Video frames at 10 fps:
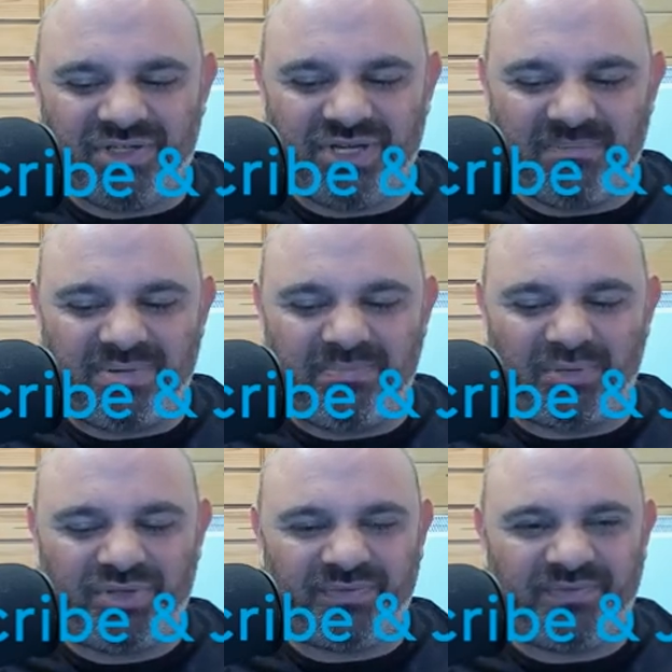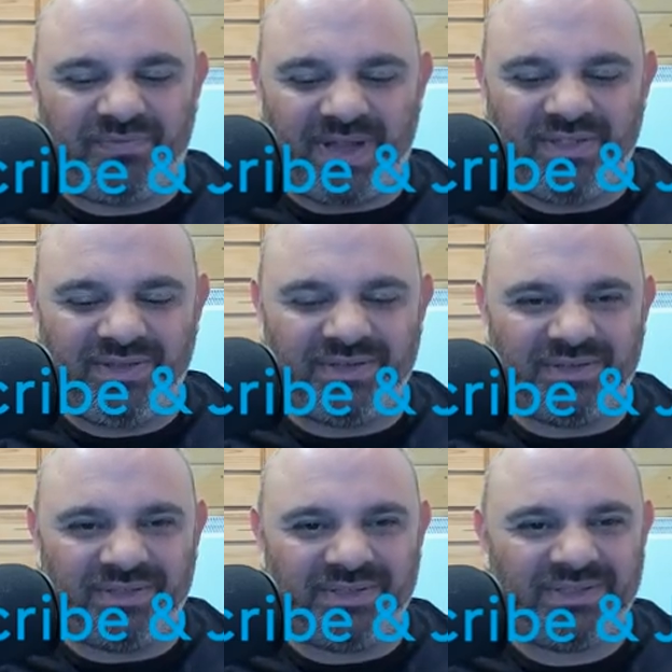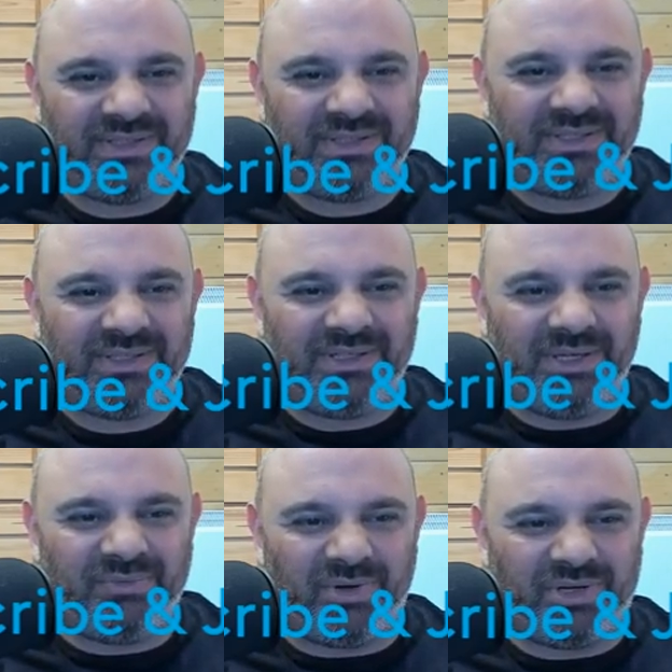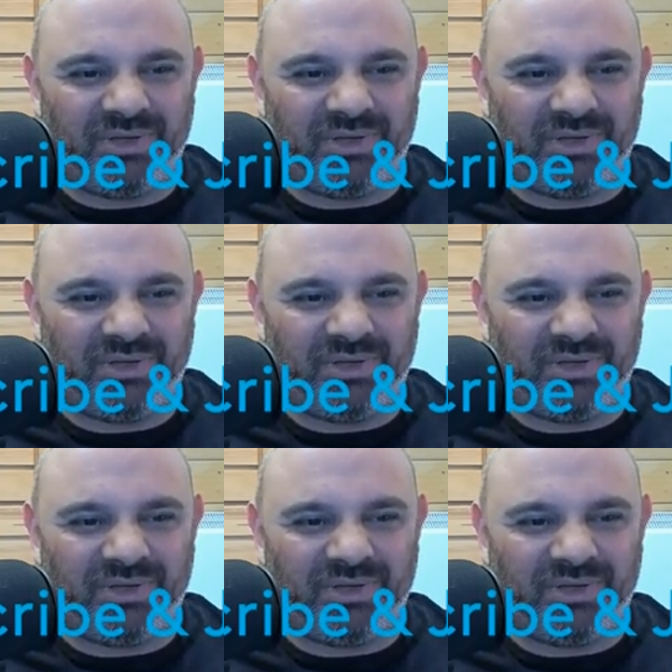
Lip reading: jet propulsion fan than a rocket